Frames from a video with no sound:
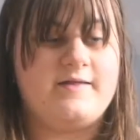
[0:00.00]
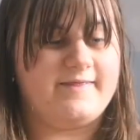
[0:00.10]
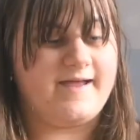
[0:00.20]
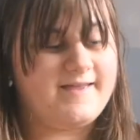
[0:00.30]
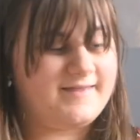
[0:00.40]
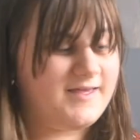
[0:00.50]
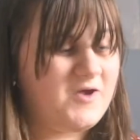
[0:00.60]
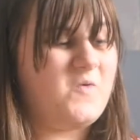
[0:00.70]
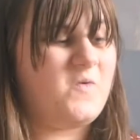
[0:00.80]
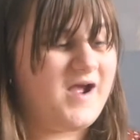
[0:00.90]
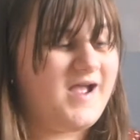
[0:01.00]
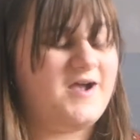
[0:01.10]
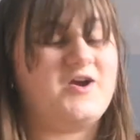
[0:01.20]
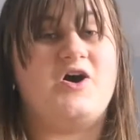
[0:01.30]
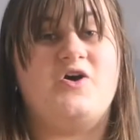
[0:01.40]
That's where
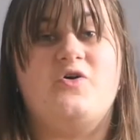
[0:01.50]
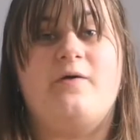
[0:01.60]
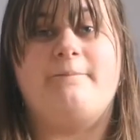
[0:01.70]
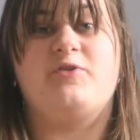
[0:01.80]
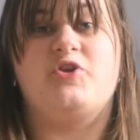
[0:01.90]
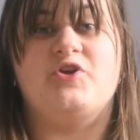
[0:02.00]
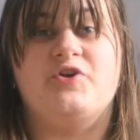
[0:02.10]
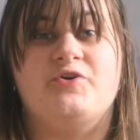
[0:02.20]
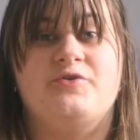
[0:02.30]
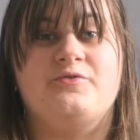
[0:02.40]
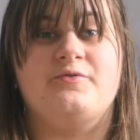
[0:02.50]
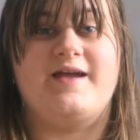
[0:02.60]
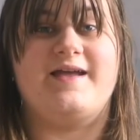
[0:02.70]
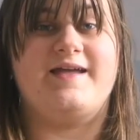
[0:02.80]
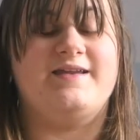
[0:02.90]
I got up to
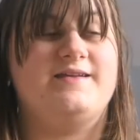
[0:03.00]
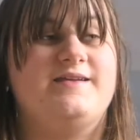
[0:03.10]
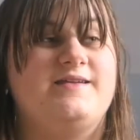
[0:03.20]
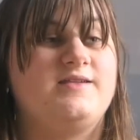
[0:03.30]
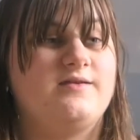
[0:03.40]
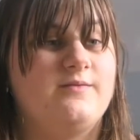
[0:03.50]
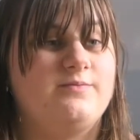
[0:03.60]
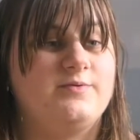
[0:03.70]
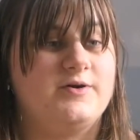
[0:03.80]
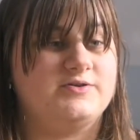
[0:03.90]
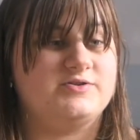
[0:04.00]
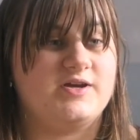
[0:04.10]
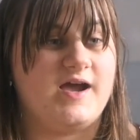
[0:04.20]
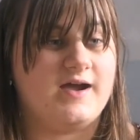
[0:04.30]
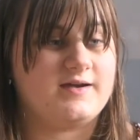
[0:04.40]
in this
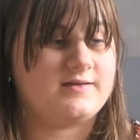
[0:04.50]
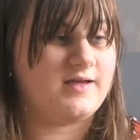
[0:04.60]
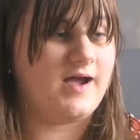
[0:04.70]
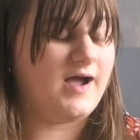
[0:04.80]
project.